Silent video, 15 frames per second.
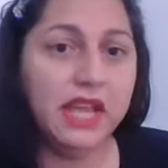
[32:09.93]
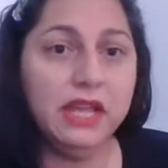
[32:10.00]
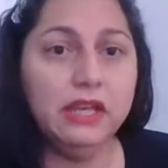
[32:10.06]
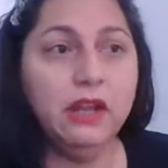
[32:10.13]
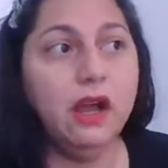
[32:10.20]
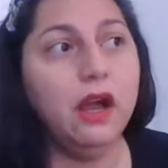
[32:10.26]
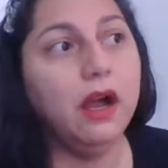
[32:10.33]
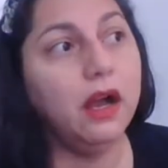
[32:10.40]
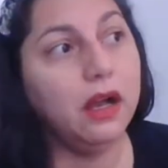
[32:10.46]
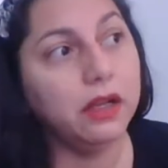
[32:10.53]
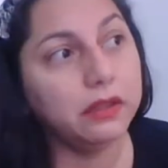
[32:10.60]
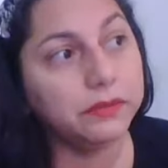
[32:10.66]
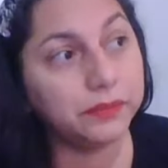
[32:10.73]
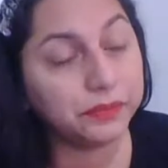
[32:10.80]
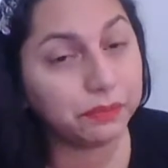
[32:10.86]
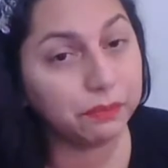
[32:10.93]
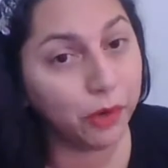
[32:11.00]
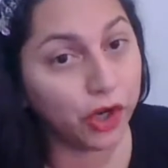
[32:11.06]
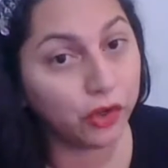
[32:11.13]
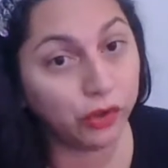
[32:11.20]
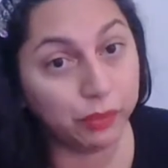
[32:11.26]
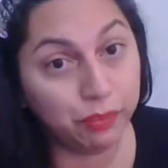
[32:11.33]
and
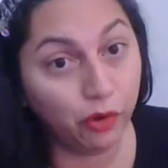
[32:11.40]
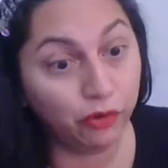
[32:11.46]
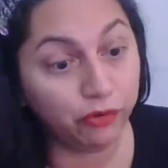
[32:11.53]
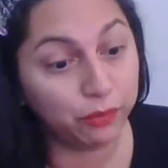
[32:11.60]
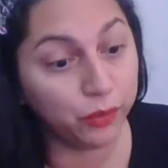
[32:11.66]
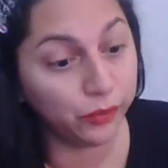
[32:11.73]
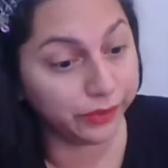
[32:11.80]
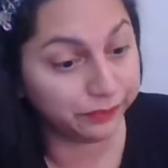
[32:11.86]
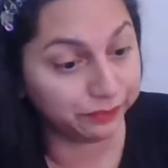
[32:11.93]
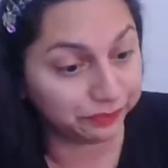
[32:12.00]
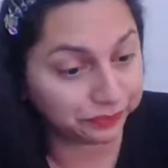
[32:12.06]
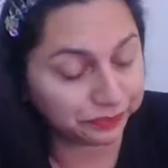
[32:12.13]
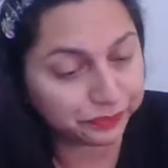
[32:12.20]
Mercury both moving.